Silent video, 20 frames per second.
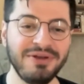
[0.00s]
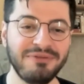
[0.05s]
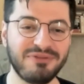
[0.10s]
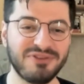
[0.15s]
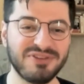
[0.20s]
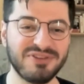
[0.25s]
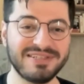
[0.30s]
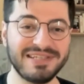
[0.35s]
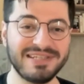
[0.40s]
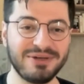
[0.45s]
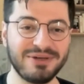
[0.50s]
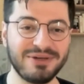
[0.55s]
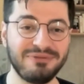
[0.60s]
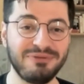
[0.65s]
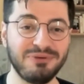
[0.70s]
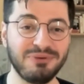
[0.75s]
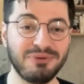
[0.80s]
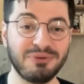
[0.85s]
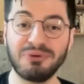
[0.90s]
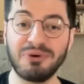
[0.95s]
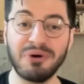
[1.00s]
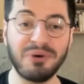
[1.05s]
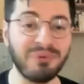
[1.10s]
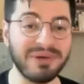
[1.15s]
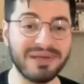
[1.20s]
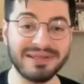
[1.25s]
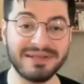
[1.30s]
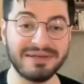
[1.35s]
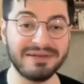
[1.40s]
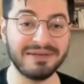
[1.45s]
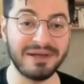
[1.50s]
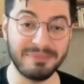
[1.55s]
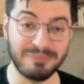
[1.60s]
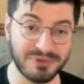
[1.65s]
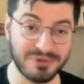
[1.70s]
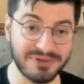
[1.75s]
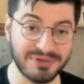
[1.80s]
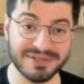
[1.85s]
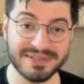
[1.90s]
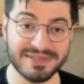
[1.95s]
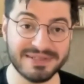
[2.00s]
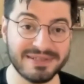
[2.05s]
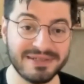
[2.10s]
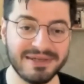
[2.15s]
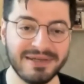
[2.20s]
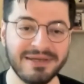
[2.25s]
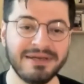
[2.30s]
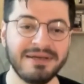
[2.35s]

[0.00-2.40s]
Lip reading: for the sake of, you know, growing the numbers,